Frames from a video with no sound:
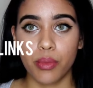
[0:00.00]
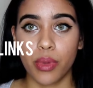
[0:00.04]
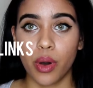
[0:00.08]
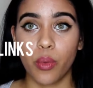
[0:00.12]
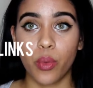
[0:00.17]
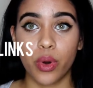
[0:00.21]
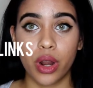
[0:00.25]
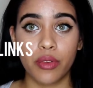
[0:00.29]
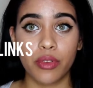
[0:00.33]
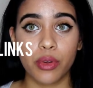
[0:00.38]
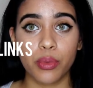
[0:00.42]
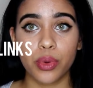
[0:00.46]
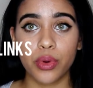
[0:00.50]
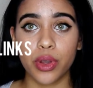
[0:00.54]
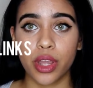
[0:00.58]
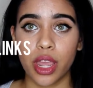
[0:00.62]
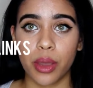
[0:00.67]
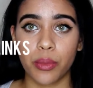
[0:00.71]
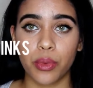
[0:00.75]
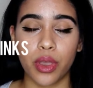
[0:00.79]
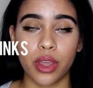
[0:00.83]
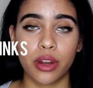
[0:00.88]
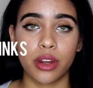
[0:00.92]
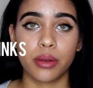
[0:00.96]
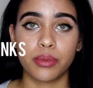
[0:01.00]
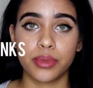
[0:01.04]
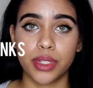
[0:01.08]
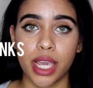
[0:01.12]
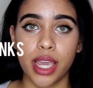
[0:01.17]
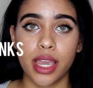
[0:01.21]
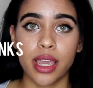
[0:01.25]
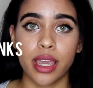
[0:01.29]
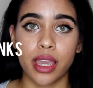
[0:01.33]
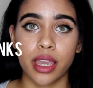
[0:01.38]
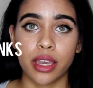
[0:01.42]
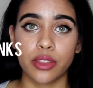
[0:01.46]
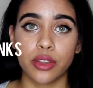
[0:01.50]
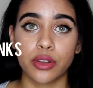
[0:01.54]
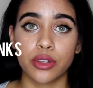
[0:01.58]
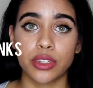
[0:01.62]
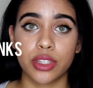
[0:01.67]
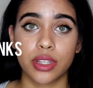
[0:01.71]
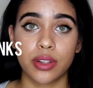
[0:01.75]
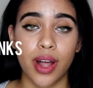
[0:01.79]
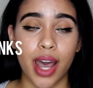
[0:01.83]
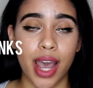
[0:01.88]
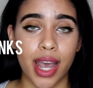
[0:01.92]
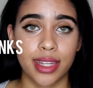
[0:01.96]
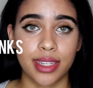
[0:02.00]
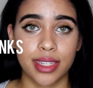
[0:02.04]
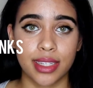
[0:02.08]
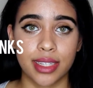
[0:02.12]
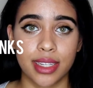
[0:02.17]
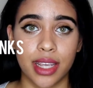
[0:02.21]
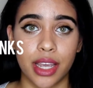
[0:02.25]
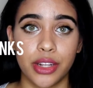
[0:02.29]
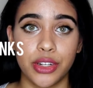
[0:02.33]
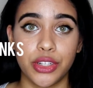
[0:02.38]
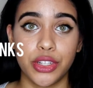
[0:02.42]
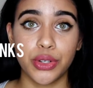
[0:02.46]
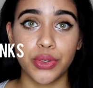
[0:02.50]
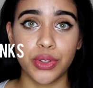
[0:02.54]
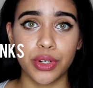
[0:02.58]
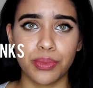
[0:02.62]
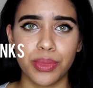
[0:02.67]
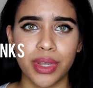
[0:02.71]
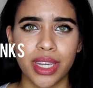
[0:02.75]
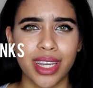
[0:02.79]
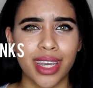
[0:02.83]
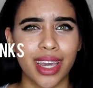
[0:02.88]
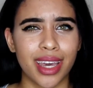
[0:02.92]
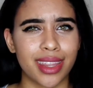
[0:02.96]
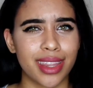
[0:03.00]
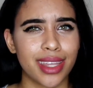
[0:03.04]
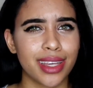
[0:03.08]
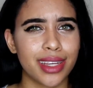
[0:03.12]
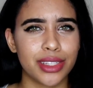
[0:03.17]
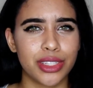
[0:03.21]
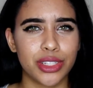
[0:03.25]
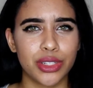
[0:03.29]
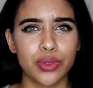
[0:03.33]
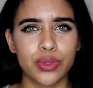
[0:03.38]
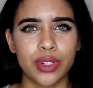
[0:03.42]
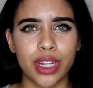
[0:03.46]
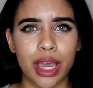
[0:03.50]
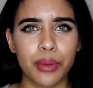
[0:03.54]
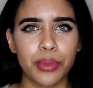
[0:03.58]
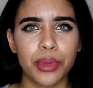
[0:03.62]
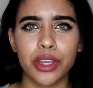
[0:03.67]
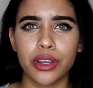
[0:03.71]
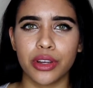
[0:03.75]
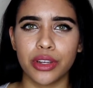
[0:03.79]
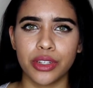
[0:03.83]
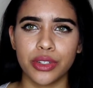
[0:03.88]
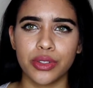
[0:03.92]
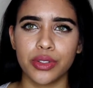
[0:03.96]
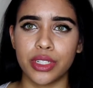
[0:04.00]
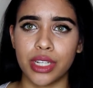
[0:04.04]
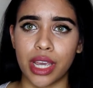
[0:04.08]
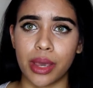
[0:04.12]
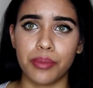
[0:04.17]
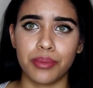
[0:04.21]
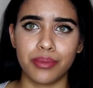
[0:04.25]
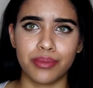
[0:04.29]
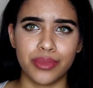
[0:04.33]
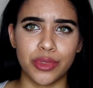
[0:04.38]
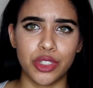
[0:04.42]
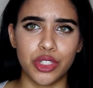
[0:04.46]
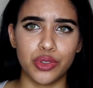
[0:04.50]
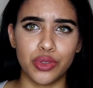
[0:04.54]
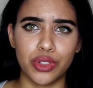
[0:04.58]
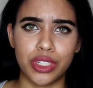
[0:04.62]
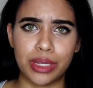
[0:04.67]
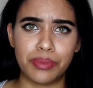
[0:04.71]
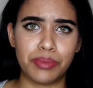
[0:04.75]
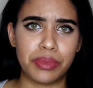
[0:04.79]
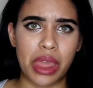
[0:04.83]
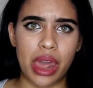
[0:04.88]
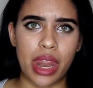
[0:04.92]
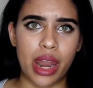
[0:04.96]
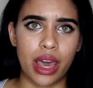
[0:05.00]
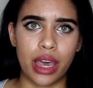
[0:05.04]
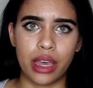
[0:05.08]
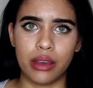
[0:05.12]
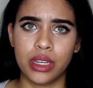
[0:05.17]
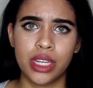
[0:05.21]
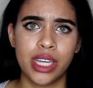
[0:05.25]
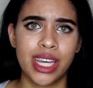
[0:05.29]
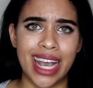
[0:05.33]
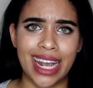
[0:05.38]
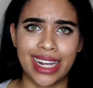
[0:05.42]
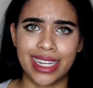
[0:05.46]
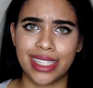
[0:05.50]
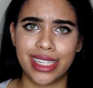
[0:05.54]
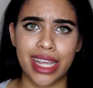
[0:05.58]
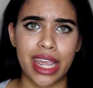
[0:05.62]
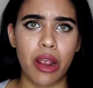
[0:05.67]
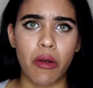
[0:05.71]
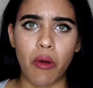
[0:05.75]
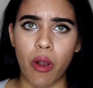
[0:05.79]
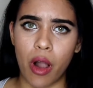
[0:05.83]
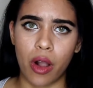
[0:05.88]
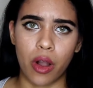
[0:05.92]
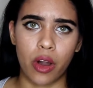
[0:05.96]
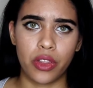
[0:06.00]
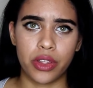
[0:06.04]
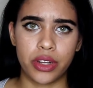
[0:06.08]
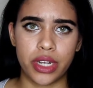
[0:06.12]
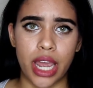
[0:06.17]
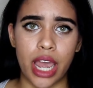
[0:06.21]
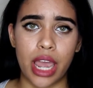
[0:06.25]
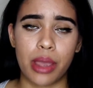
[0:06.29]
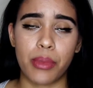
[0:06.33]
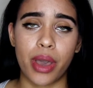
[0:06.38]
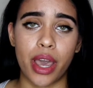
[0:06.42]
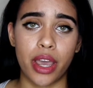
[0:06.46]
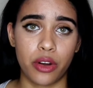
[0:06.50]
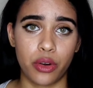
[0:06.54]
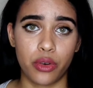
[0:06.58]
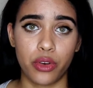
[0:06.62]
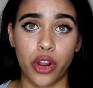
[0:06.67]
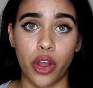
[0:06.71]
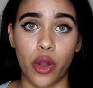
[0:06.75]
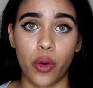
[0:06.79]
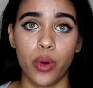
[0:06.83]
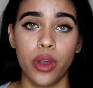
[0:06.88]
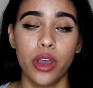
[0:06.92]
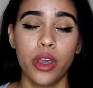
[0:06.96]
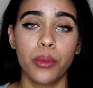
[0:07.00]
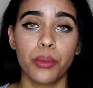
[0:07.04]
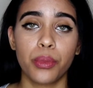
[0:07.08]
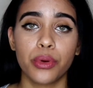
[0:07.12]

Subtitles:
But whatever bootcamp you end up taking, there's classes on Udemy. I think it's Udemy or Udemy. I say it wrong all the time, I don't know.